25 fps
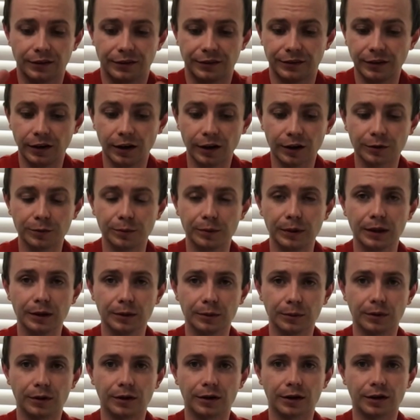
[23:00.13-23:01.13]
stock will
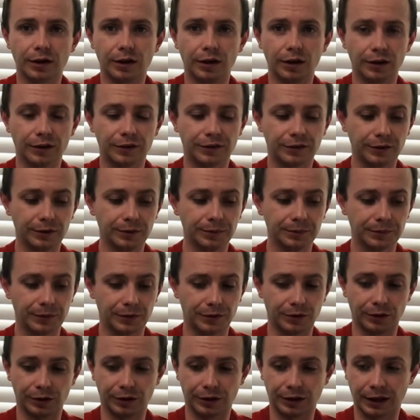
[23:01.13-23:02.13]
work also,
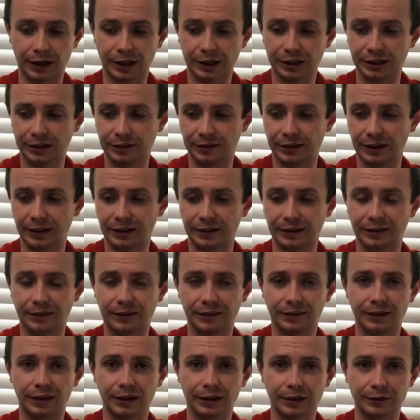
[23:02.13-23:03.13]
so you can actually take this
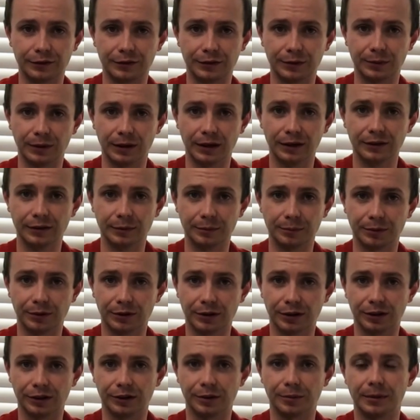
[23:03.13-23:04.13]
stock if you want and put it
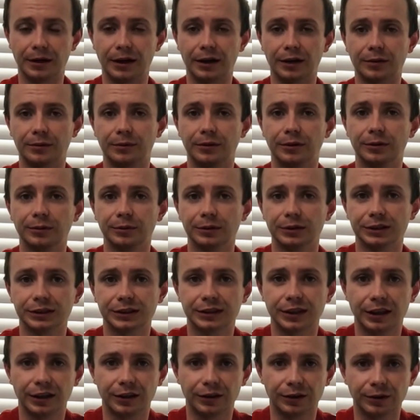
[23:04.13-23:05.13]
on your Mark 1, which is
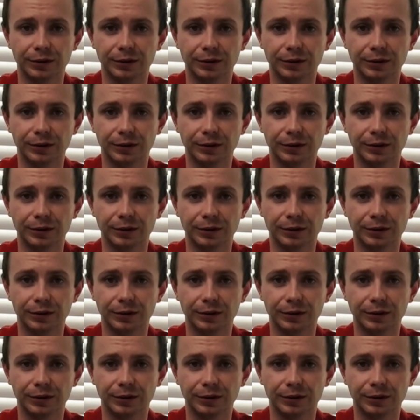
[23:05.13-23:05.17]
kind of